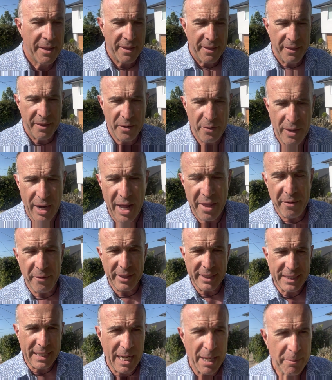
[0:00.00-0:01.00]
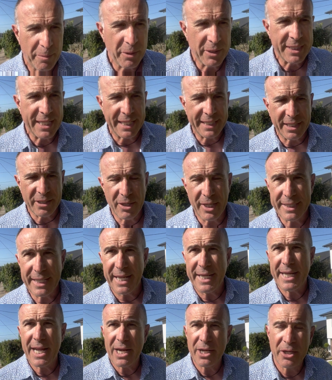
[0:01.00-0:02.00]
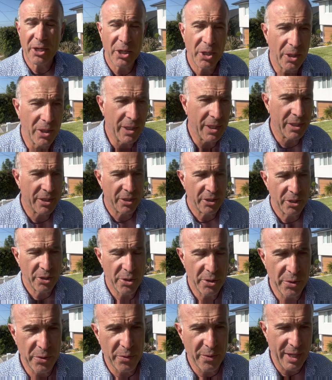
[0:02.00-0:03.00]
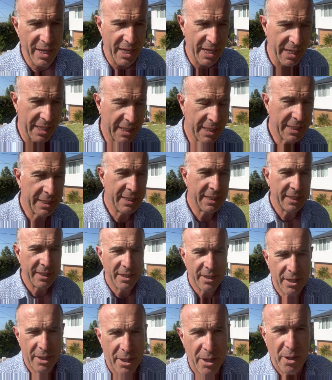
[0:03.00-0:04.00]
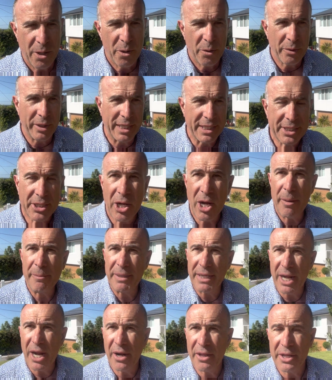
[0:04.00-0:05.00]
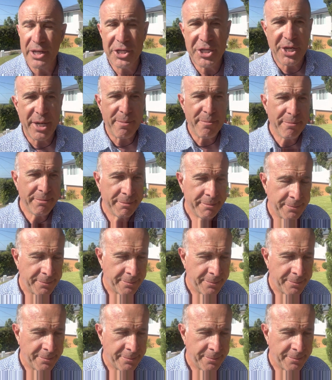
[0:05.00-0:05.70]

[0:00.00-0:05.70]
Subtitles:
There are other examples like that young girl who, when it's time to go to the gym,